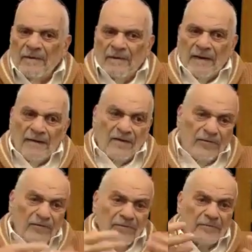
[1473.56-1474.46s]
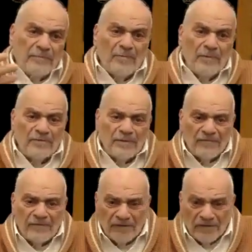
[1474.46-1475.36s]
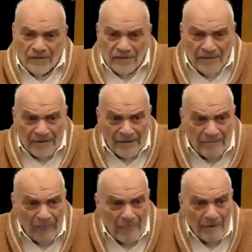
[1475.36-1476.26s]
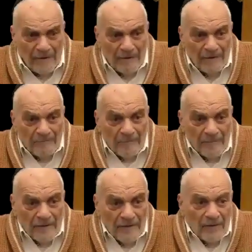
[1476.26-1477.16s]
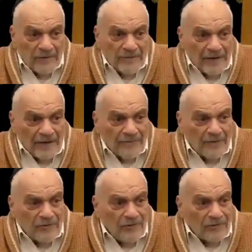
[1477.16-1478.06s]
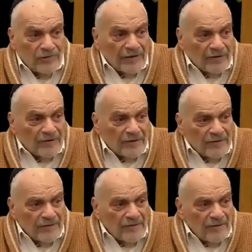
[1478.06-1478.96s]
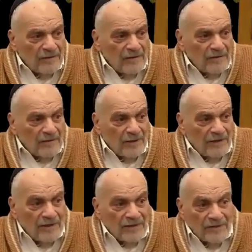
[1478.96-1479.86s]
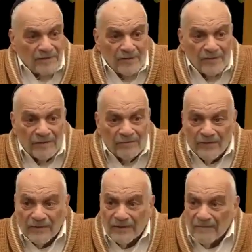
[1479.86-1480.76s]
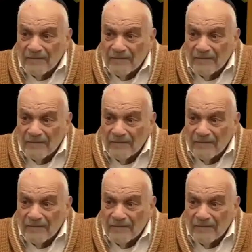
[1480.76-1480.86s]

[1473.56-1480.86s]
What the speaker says: And in order to promote avodah zarah, you always have to do tricks. You need the media to do it for you.